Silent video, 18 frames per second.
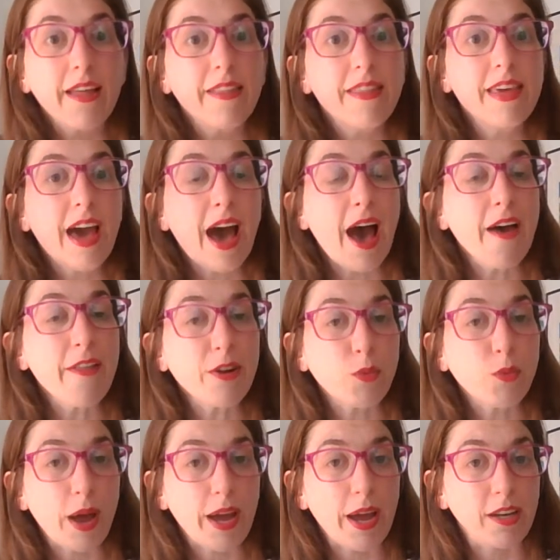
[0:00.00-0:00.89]
The
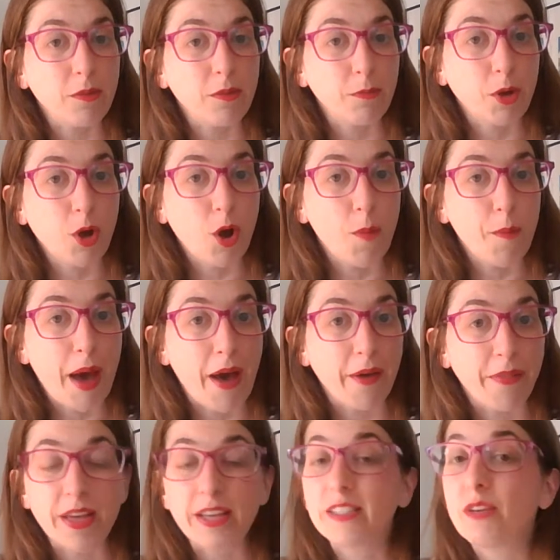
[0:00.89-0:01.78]
other way to go
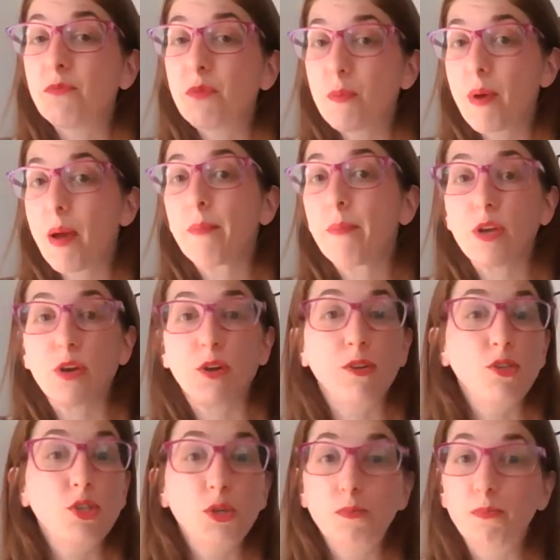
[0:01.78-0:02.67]
about this, and remember, you
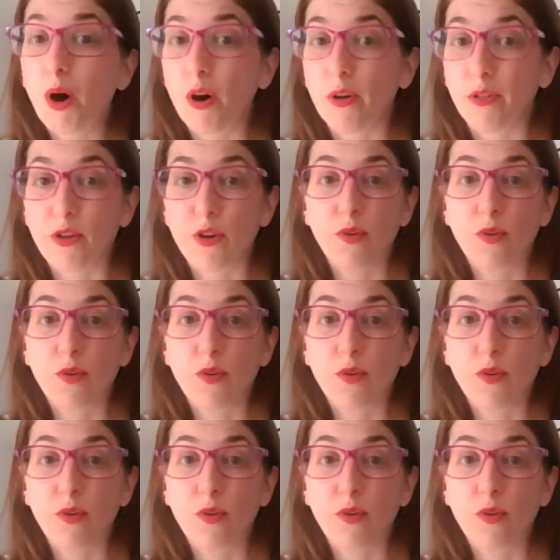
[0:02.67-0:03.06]
can do both.